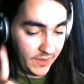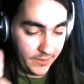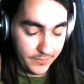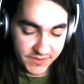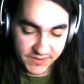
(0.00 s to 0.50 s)

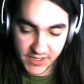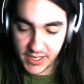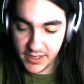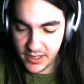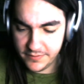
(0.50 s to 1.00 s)
I must say,
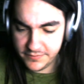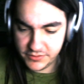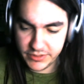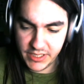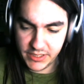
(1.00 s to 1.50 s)
I have
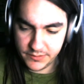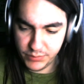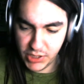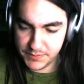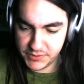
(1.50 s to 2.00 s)
tried
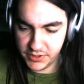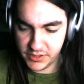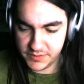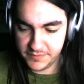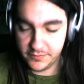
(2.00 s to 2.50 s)
Pop
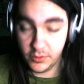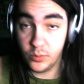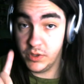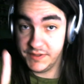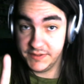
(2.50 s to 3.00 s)
Tarts before
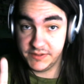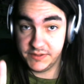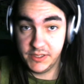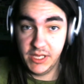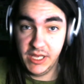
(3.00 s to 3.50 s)

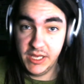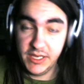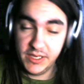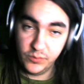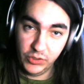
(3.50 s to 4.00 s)
once,
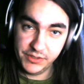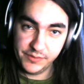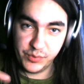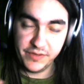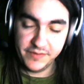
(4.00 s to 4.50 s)
and one of
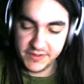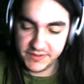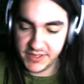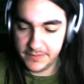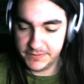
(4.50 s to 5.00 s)
the previous
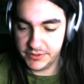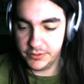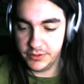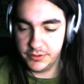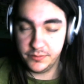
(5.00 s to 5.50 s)
times I
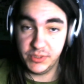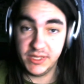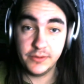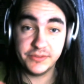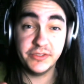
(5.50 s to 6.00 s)
ordered, but
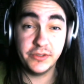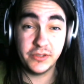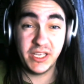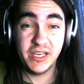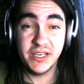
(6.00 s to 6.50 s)
that was another
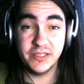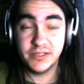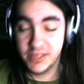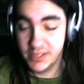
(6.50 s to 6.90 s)
kind.